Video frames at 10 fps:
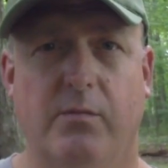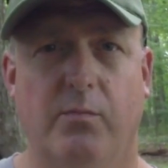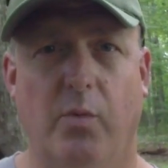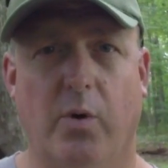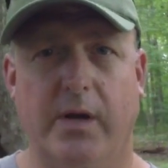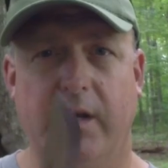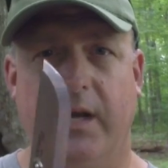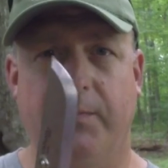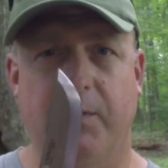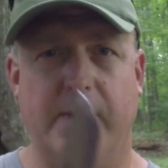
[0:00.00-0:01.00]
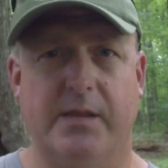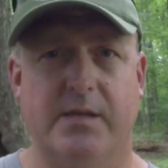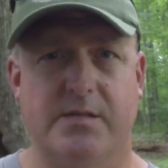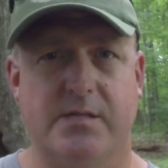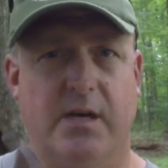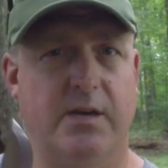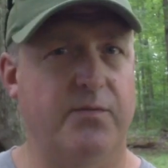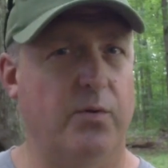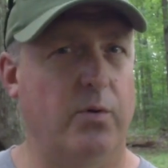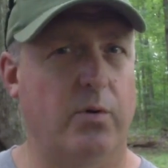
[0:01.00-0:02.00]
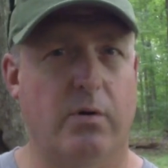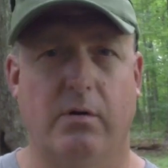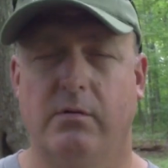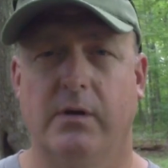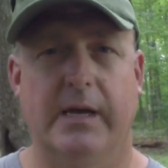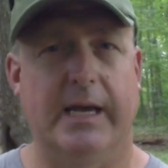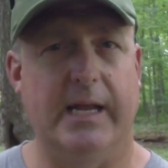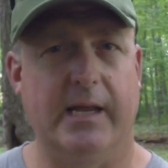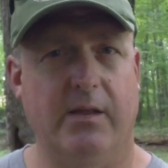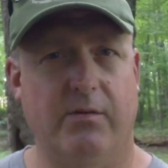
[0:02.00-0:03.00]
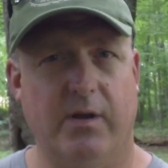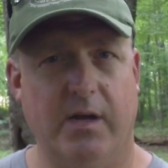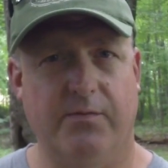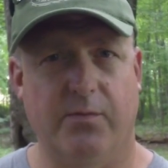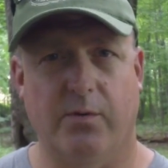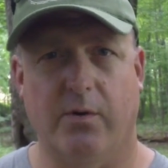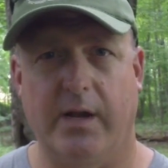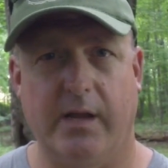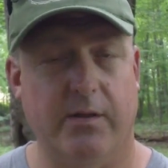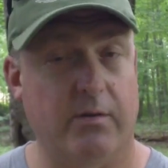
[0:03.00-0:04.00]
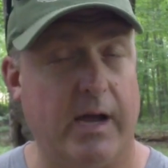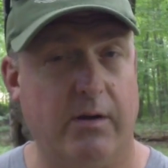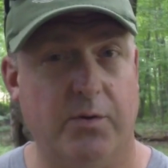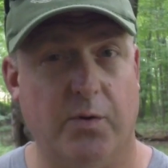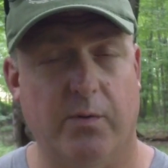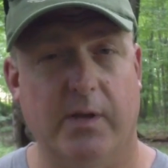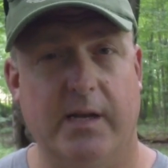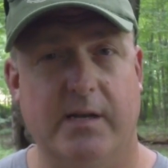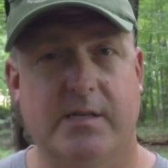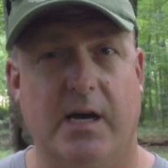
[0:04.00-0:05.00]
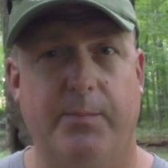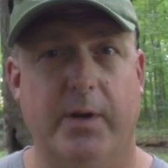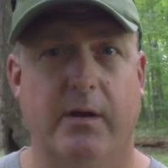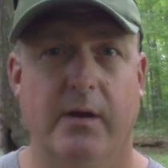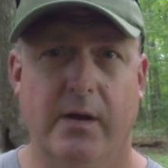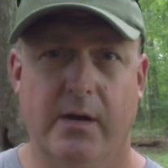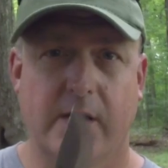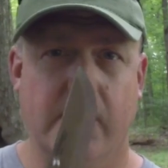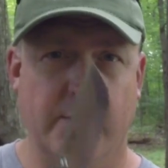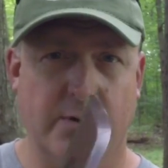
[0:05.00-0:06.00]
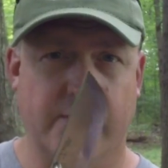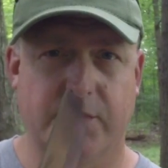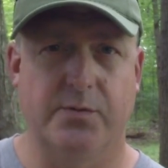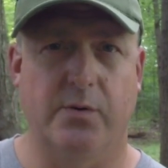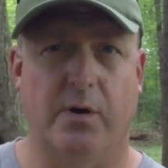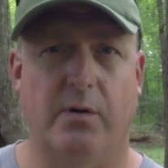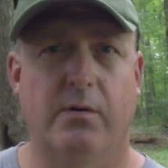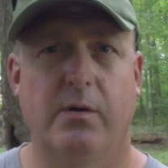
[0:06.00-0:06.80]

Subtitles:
more in depth about this knife or any other knife or any other outdoor related topic, come over to our